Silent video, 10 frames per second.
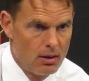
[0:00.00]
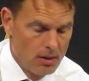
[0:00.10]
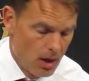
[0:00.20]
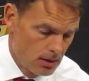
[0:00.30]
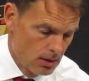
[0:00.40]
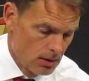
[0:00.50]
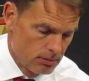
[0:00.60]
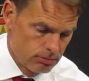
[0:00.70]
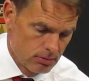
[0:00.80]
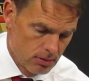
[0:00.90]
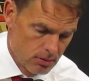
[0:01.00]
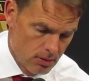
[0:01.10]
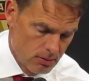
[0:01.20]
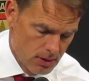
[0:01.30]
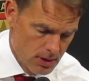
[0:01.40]
Yeah,
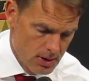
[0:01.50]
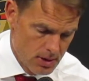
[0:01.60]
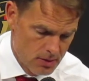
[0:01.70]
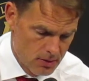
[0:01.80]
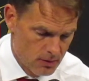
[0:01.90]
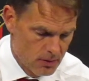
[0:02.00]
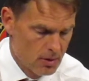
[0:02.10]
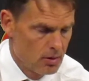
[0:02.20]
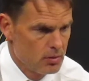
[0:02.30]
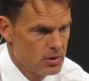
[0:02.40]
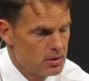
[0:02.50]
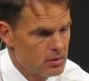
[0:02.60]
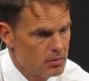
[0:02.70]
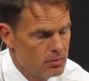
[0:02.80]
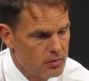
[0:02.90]
he's, you know,
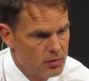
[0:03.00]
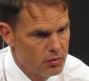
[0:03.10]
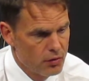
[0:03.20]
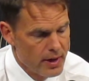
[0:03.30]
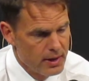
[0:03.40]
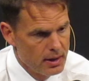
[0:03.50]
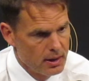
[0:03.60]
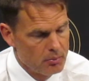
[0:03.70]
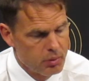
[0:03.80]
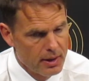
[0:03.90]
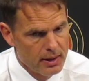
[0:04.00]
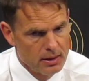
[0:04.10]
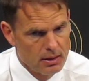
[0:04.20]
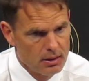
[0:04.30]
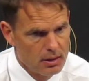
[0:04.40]
he's training and
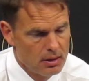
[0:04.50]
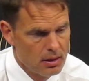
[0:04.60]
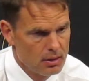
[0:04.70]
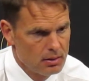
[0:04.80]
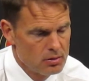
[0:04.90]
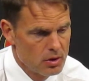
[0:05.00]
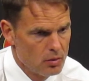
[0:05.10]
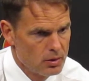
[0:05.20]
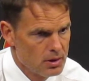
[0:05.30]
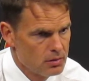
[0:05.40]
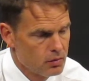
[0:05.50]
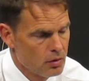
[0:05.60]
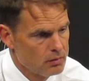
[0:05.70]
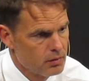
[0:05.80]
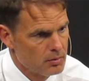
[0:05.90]
playing and showing this
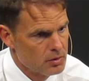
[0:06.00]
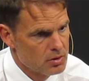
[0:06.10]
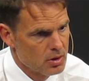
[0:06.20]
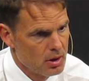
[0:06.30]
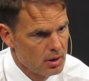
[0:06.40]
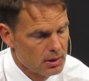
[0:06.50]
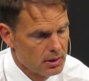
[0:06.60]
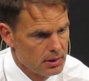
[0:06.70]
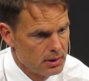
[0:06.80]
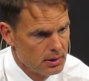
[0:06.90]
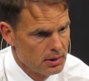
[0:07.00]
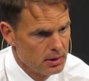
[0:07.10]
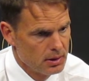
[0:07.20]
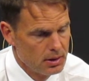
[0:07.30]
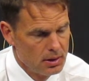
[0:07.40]
form from the start.
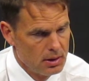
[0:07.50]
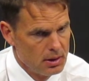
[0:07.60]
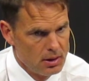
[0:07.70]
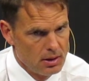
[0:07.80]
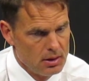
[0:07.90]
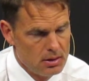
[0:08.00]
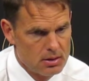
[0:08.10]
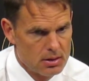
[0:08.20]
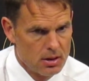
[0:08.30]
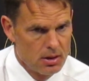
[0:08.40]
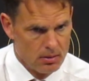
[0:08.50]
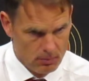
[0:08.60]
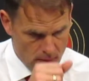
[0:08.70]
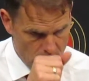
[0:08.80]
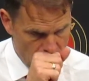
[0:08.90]
And. He's
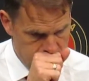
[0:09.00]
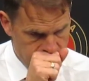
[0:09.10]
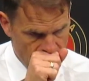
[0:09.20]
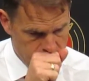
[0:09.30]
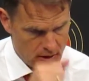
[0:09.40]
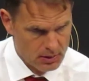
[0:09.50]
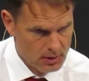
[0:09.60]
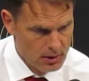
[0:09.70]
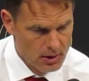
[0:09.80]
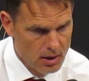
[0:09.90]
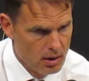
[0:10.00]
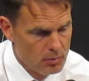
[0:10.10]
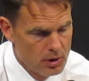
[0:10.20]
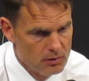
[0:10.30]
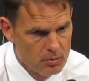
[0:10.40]
an
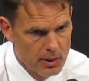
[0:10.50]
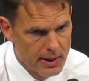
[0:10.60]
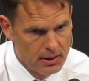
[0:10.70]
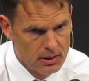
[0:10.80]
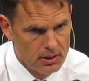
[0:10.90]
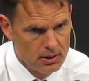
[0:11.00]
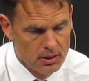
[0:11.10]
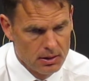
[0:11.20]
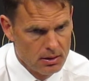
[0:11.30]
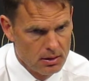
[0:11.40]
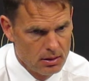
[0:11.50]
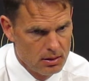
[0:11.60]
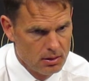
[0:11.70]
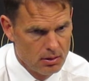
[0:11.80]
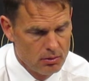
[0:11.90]
unbelievable athlete, and
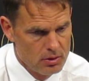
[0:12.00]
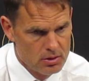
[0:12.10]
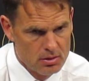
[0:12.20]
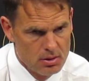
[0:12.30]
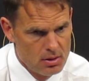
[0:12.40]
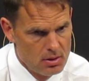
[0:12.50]
you know, he's